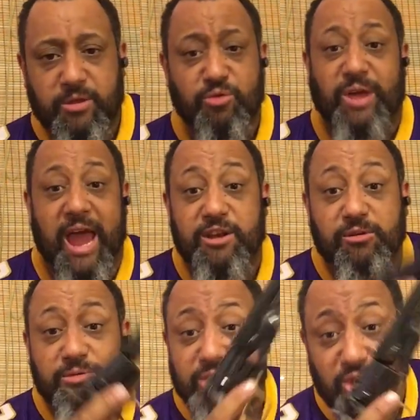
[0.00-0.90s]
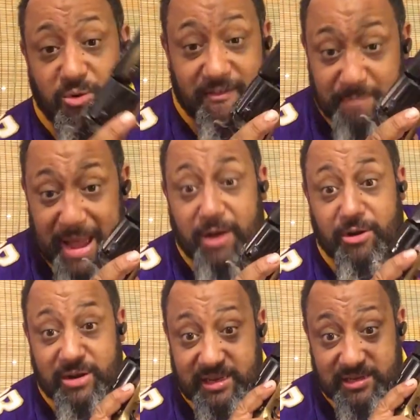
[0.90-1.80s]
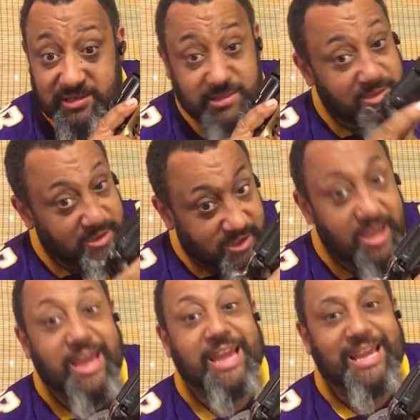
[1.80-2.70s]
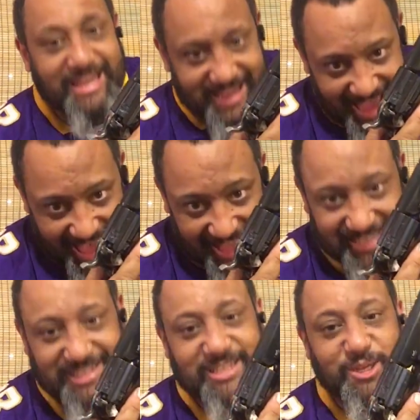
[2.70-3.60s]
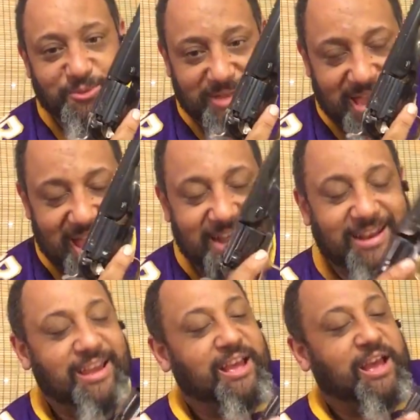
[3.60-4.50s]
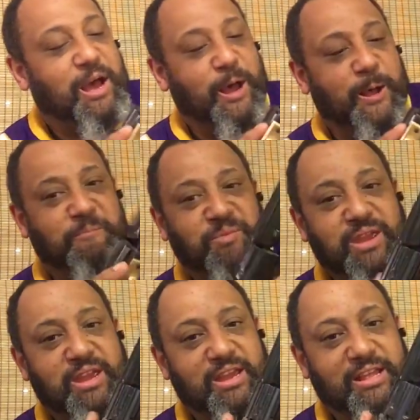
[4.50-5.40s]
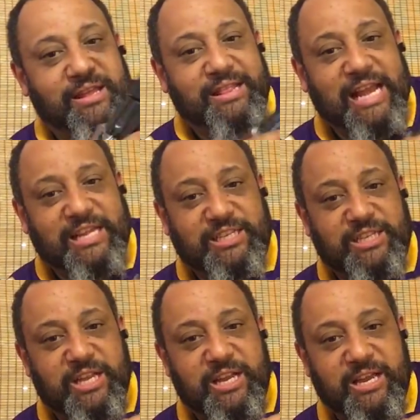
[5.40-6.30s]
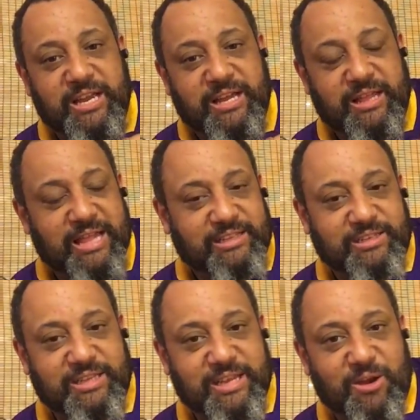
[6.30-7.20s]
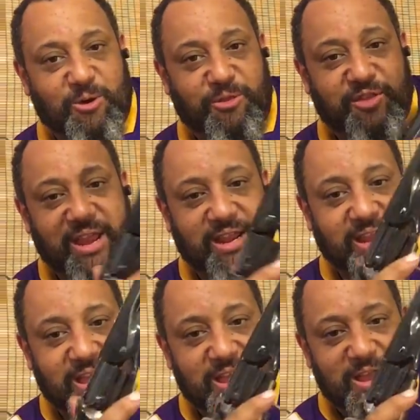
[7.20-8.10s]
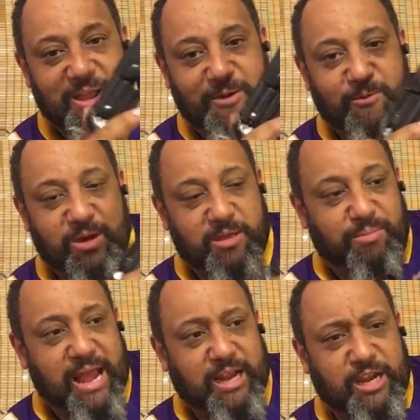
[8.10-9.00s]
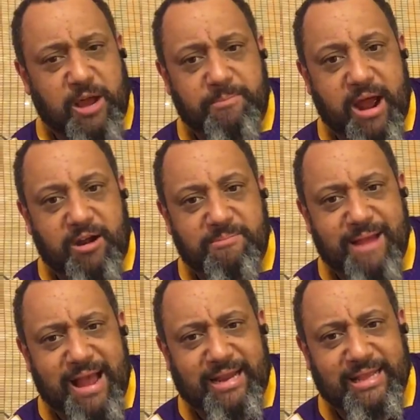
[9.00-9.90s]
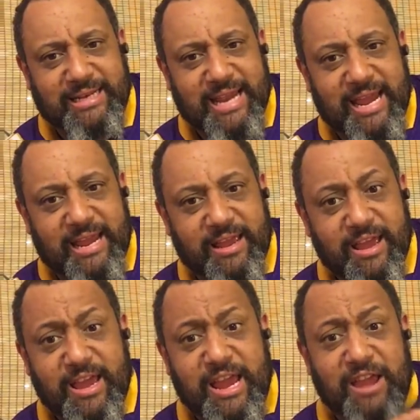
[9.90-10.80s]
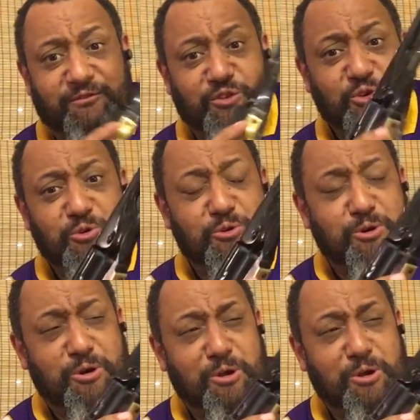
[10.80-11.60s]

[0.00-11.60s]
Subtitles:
You can use 2F powder in these. Yes, you can. That's the whole thing with black gunpowder back in the day. If you,